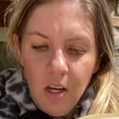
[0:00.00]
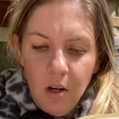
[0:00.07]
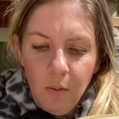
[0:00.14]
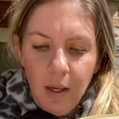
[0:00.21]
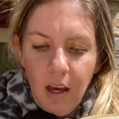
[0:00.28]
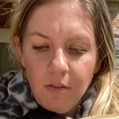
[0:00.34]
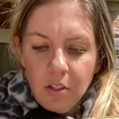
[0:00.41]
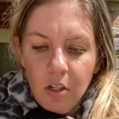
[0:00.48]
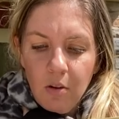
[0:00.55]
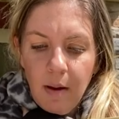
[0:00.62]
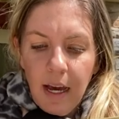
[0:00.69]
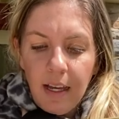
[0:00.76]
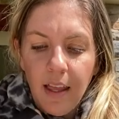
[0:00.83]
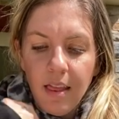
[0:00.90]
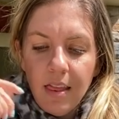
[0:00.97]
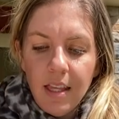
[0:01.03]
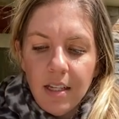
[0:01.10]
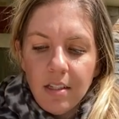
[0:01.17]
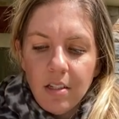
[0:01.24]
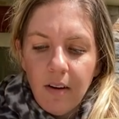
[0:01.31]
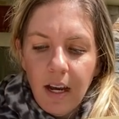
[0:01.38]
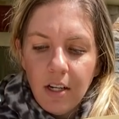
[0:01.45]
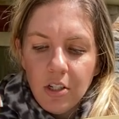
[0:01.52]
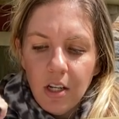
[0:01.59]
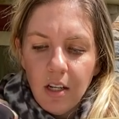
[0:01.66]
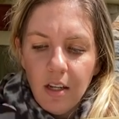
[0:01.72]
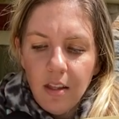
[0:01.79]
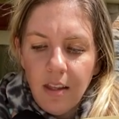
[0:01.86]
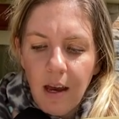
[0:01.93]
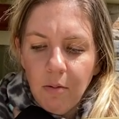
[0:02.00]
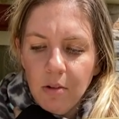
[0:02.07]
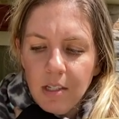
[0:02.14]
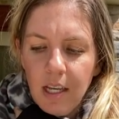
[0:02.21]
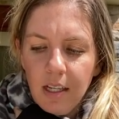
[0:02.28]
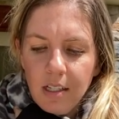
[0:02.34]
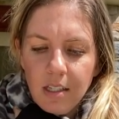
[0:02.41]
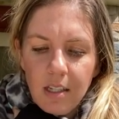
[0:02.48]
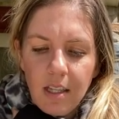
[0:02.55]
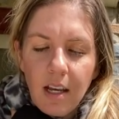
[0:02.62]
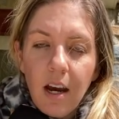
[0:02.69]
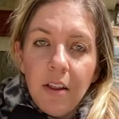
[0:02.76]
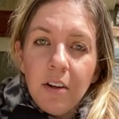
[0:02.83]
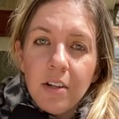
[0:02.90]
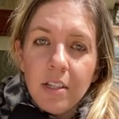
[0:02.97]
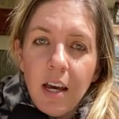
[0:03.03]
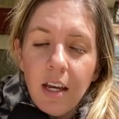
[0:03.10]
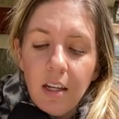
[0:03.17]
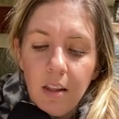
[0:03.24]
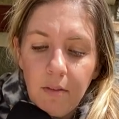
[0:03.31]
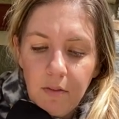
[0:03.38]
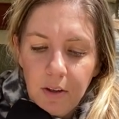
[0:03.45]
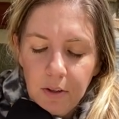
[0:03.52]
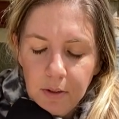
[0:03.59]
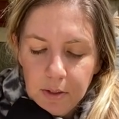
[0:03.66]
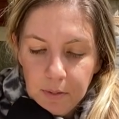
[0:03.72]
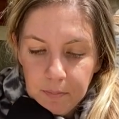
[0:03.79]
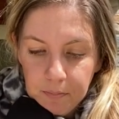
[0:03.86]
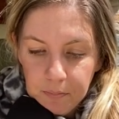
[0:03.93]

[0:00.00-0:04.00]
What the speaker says: "We have to go back in this direction. That will take us to the other side of the field."